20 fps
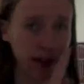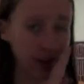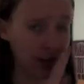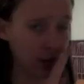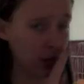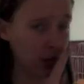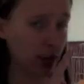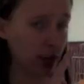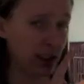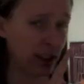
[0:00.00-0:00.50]
You
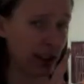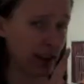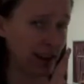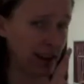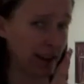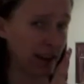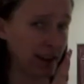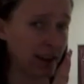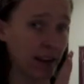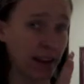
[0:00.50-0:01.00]
have to
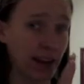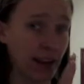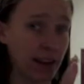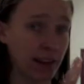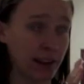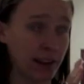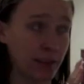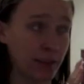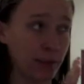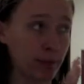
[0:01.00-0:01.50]
use a magic
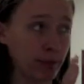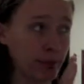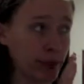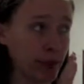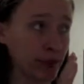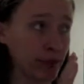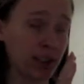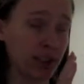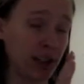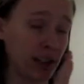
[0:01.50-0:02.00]
word like
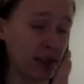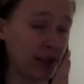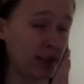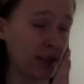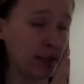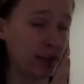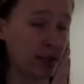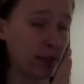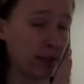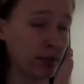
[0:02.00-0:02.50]
that
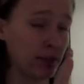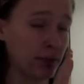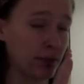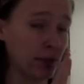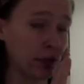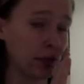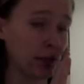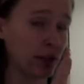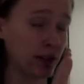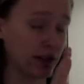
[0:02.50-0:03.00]
that
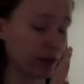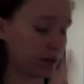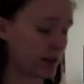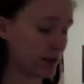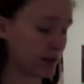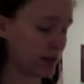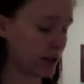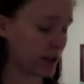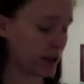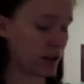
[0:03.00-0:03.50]
pertains
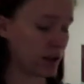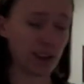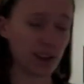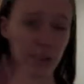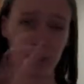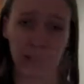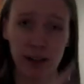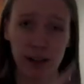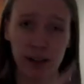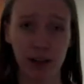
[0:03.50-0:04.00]
to
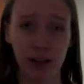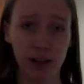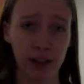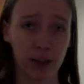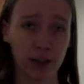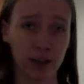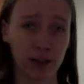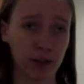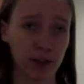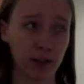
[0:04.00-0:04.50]
music.
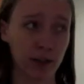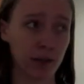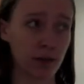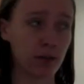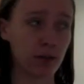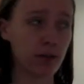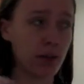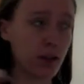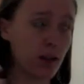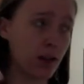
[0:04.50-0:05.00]
So
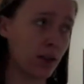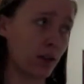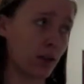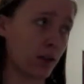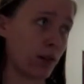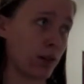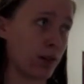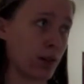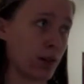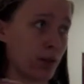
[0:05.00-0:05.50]

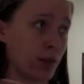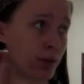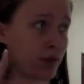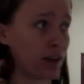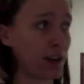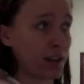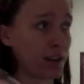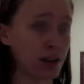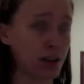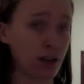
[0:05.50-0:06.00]

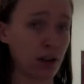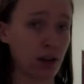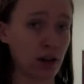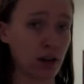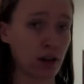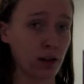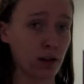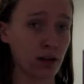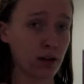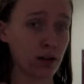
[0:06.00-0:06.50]
misterioso,
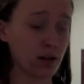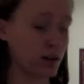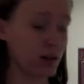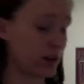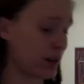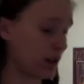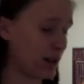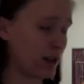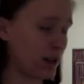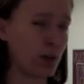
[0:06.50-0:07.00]
or
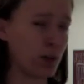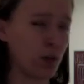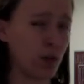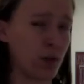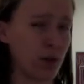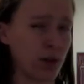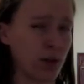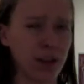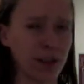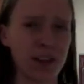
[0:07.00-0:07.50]

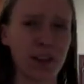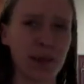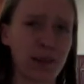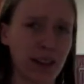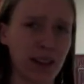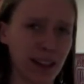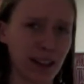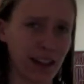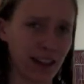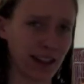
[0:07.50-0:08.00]
presto,
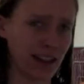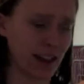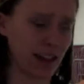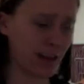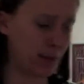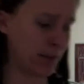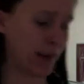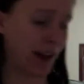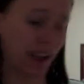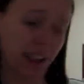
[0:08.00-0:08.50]

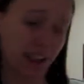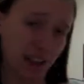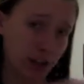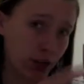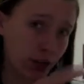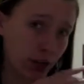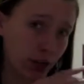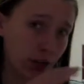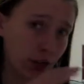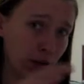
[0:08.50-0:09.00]
or
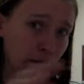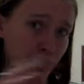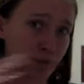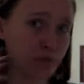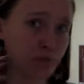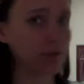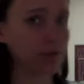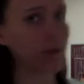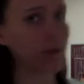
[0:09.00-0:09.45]
something like that.